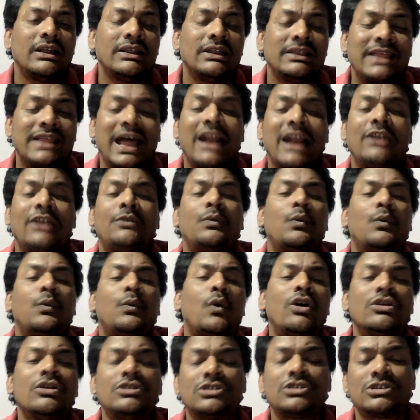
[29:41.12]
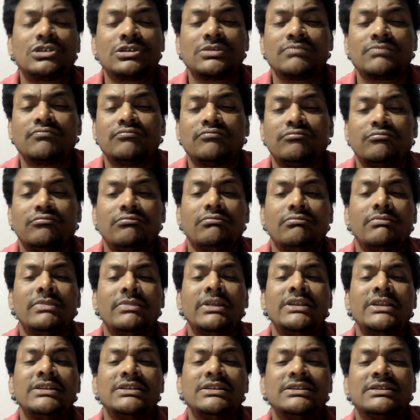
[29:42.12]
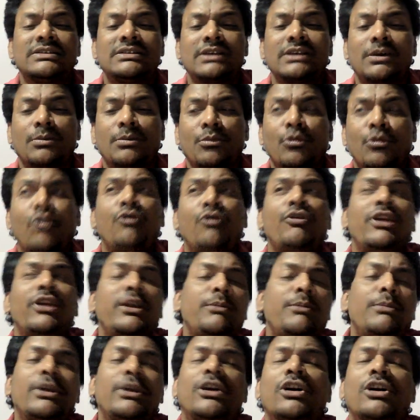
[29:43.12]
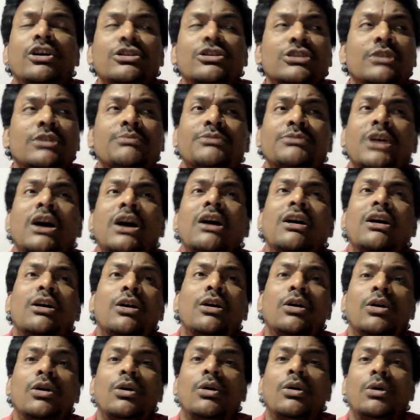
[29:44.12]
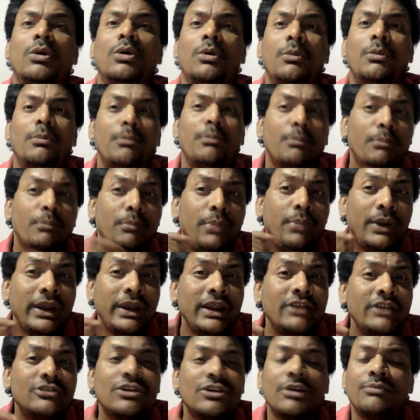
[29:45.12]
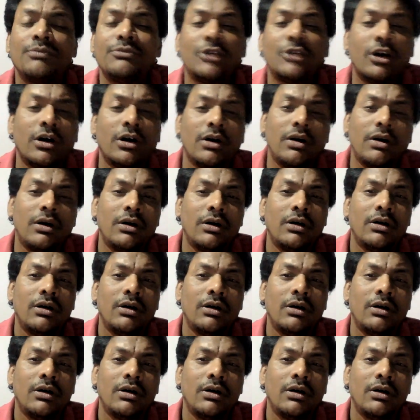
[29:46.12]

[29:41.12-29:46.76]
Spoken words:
that was means moving because of the breeze of the